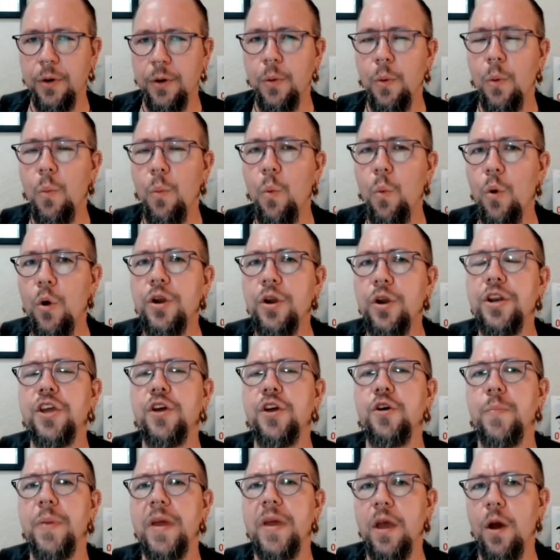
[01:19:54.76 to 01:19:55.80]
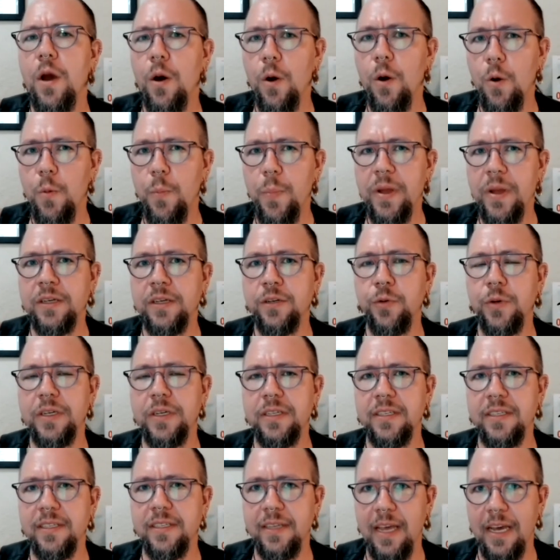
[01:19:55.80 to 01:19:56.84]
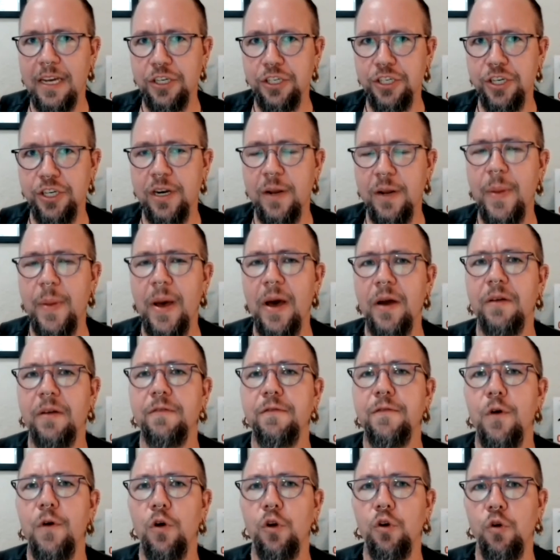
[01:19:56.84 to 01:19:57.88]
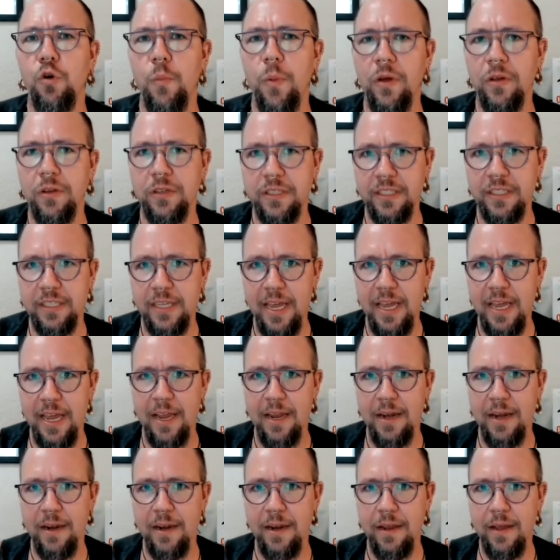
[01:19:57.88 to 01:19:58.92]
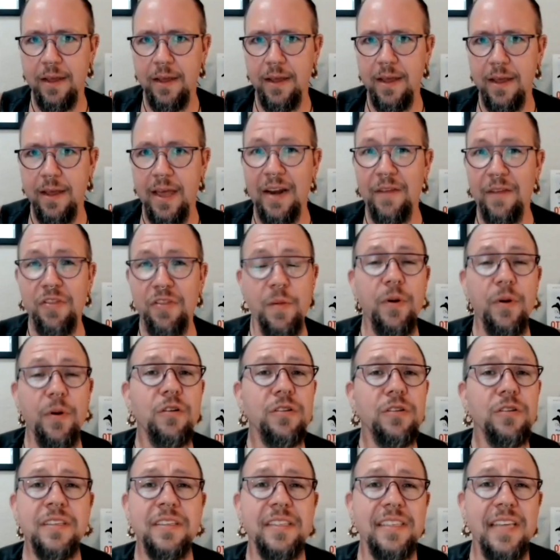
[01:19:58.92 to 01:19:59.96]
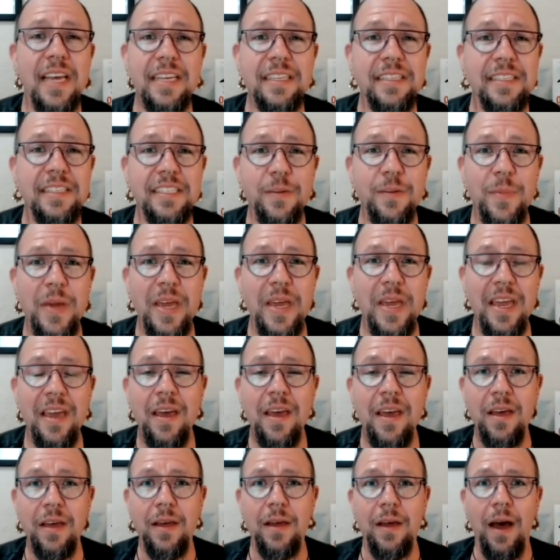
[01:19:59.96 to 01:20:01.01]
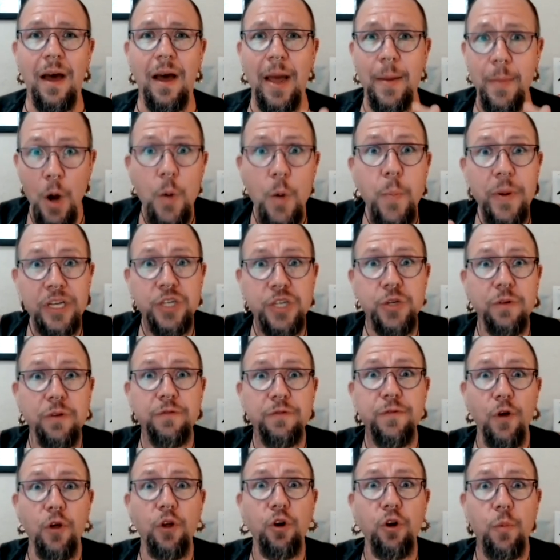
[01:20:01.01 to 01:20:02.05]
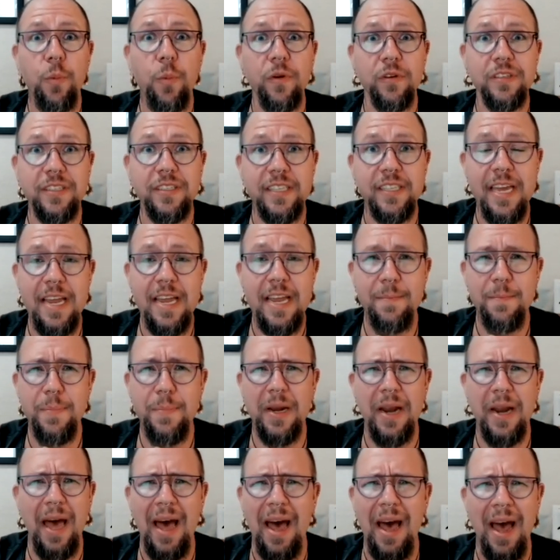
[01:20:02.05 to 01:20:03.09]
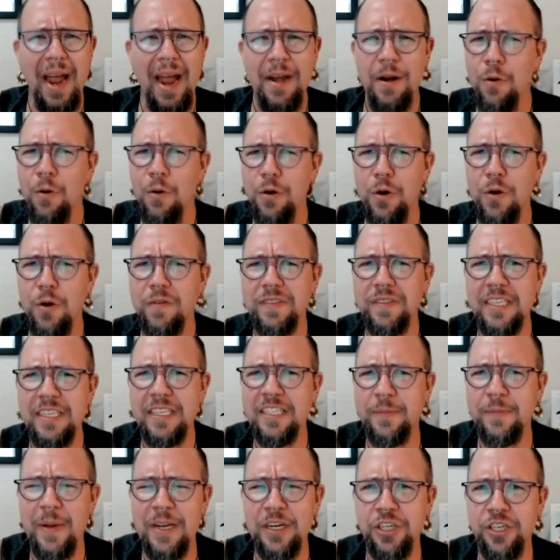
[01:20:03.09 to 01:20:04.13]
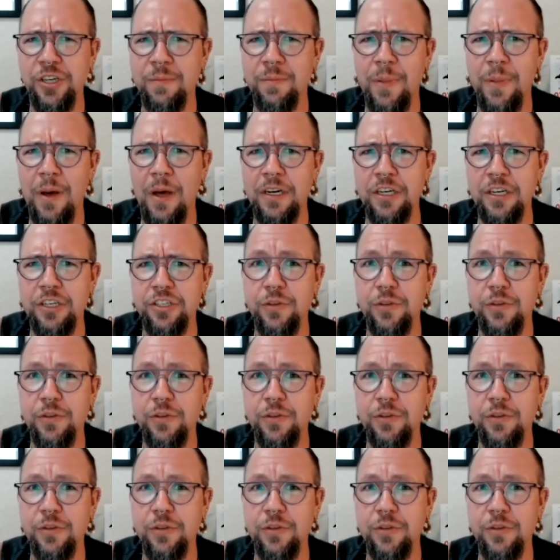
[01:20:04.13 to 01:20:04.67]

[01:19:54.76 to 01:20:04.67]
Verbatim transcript: Would you be open to a discussion about a vulnerable scene and if the person says to me, I'm open to a vulnerable scene, but I don't know if suspension bondage is